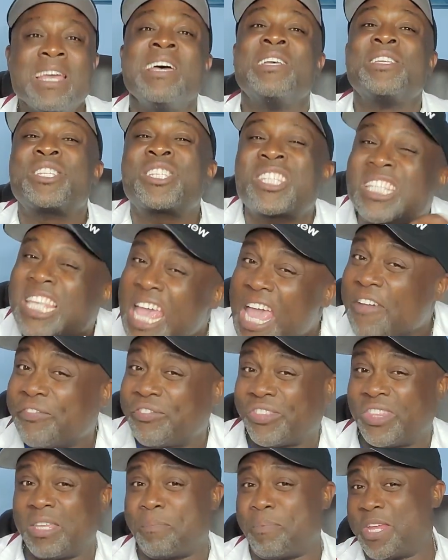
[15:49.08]

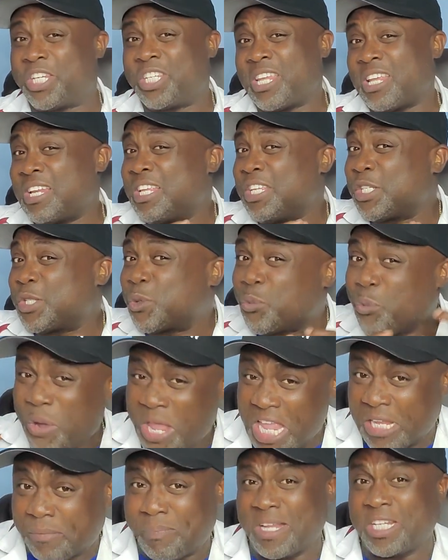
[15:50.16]
Safety, patient is
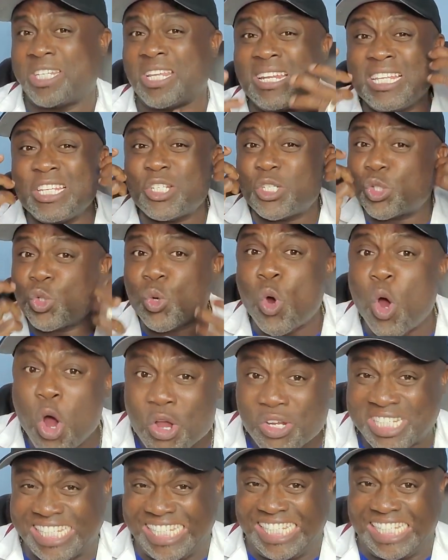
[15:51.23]
weak, patient is
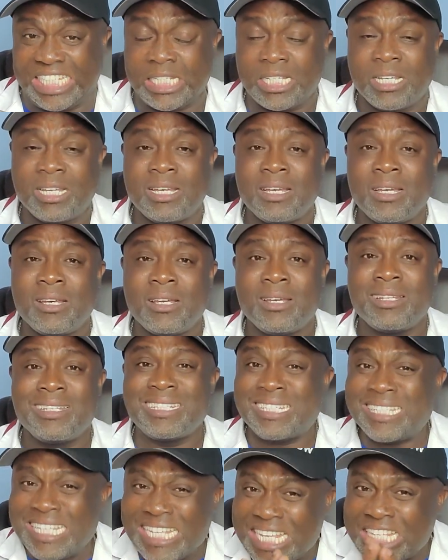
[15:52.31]
drowsy.
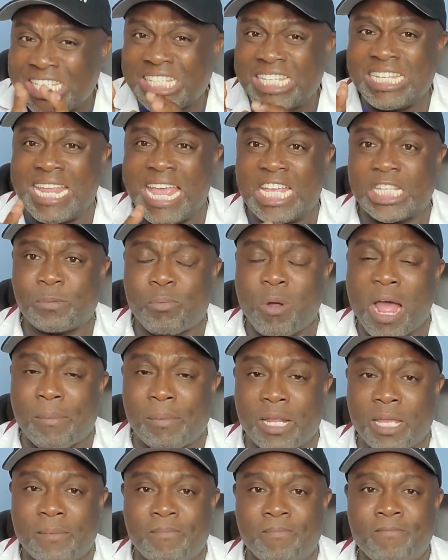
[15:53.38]
Dizziness
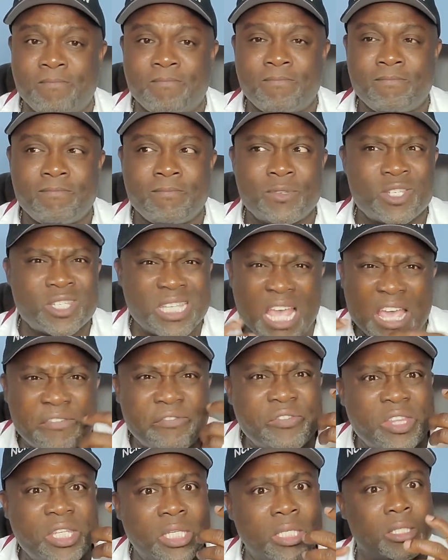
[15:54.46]
problem.
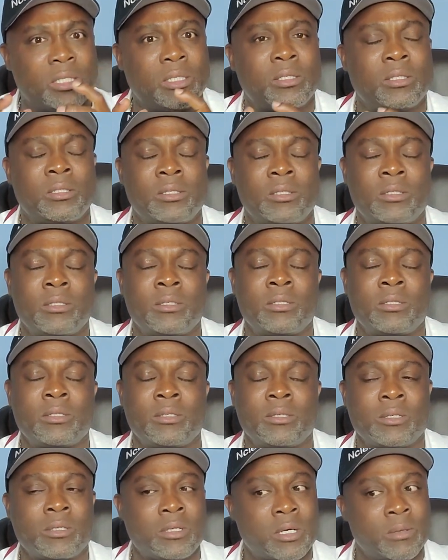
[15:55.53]
Safety.
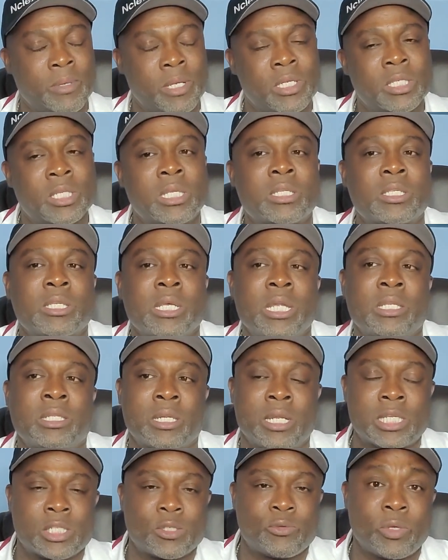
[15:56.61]
Common sense.
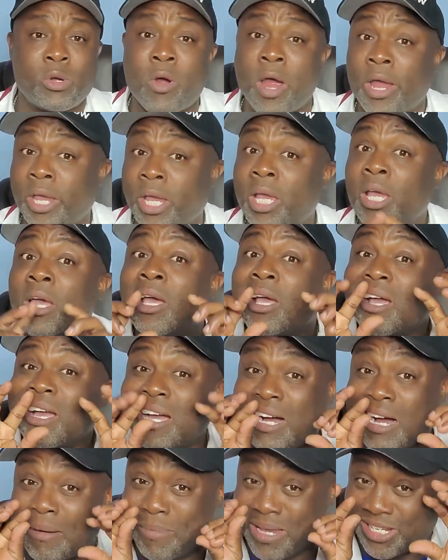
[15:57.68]
Nclex require
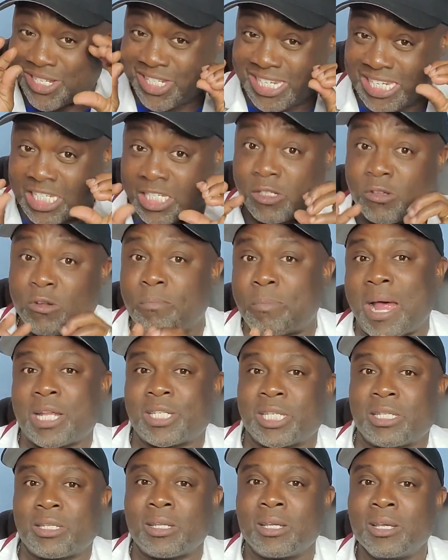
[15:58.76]
common sense to pass it.